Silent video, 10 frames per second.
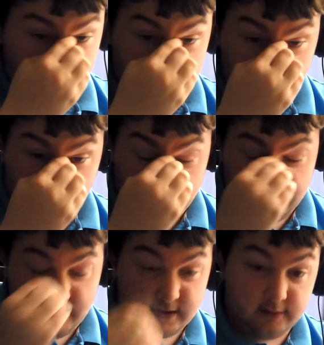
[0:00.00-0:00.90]
And
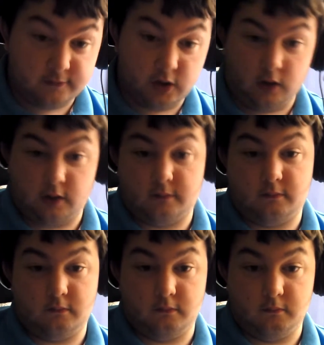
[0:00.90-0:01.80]
then you've got
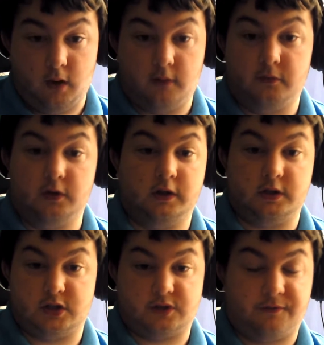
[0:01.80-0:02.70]
Marvel that are
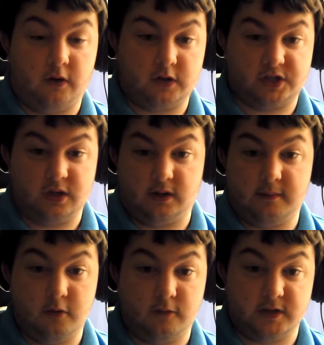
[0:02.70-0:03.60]
just focusing on their
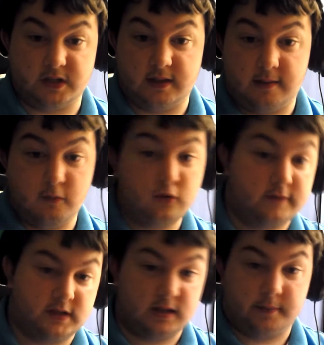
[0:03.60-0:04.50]
movies, and their
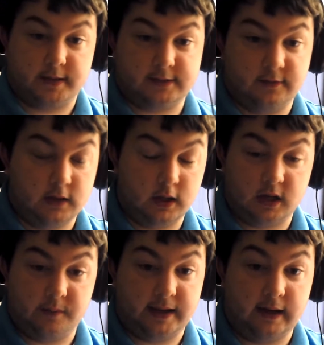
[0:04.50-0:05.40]
movies are the best thing that are
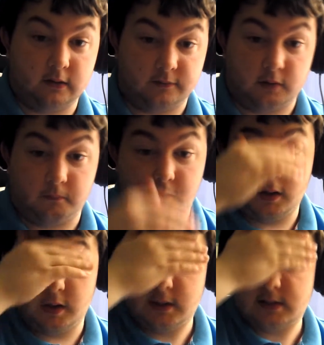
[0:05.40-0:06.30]
coming out of them.
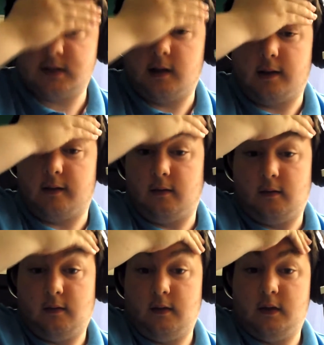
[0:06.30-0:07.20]
And it's like,
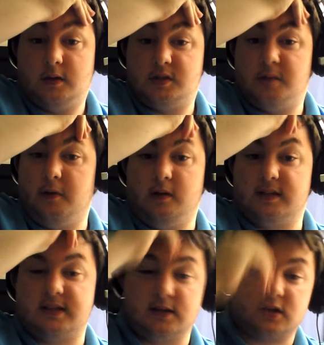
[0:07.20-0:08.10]
to be
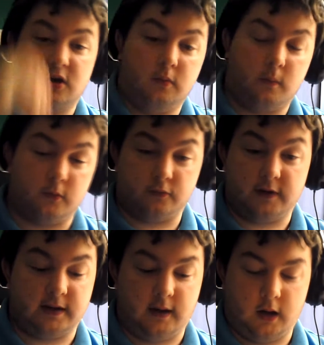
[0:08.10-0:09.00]
honest, as a comic book
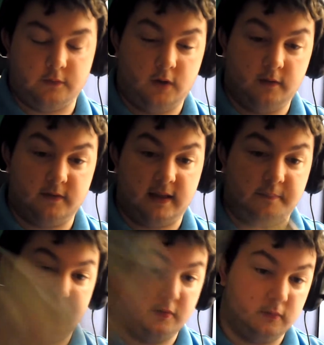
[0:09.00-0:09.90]
reader, I'd rather they
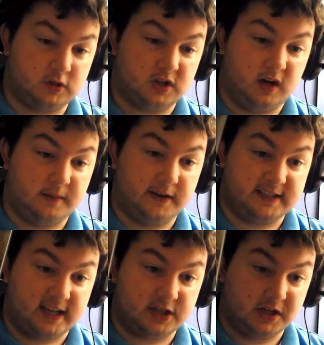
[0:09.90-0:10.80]
put more time and
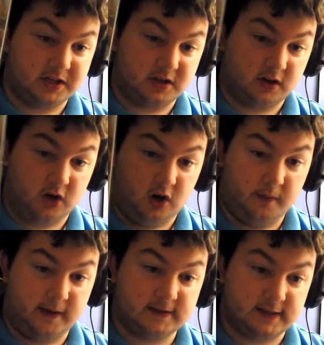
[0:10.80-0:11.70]
attention into the
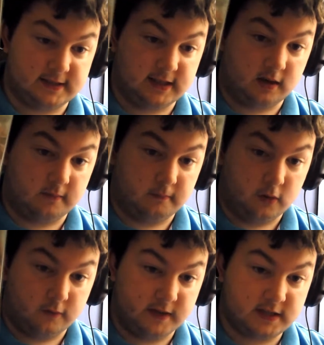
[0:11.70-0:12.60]
comics instead of the
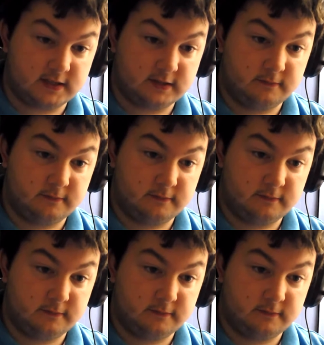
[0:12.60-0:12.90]
movies.